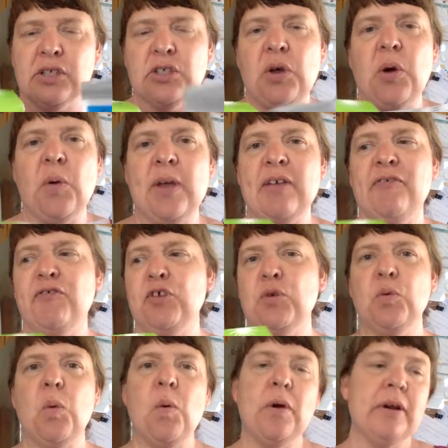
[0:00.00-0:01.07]
So if
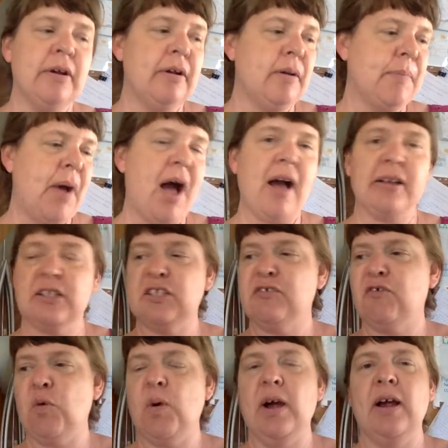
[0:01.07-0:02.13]
you ordered a box
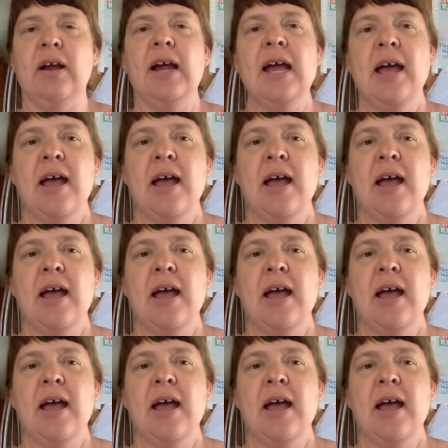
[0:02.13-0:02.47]
for